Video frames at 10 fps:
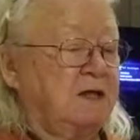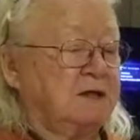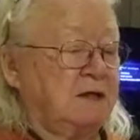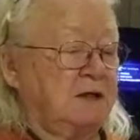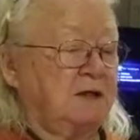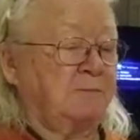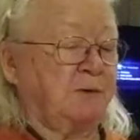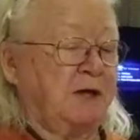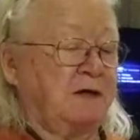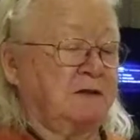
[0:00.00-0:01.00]
setting the
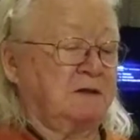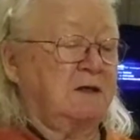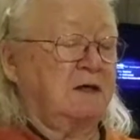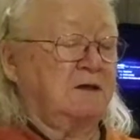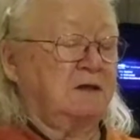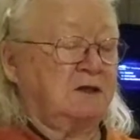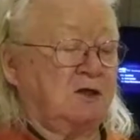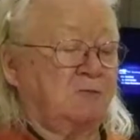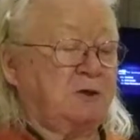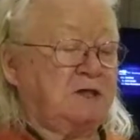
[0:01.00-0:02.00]
brakes, then
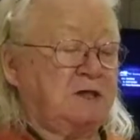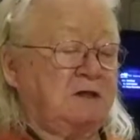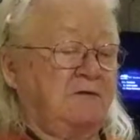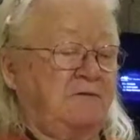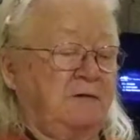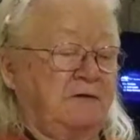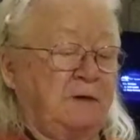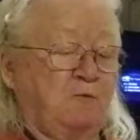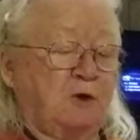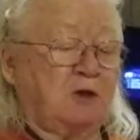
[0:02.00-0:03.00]
to proceed to fill
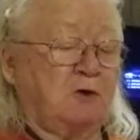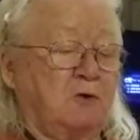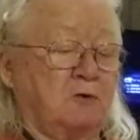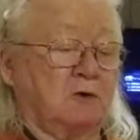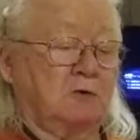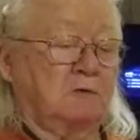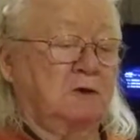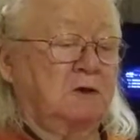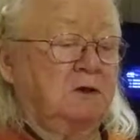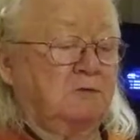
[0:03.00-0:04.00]
them with coke,
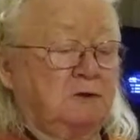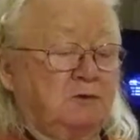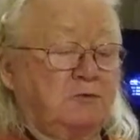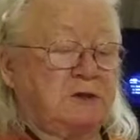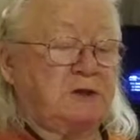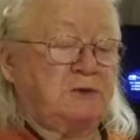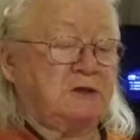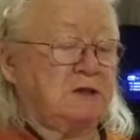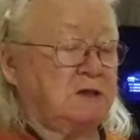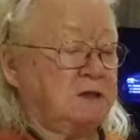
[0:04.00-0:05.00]
which was
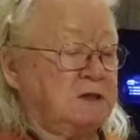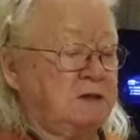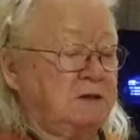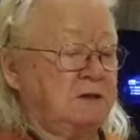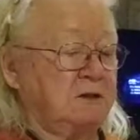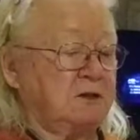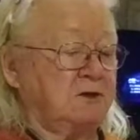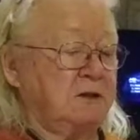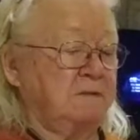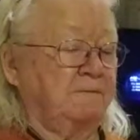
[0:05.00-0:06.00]
used in the steel industry.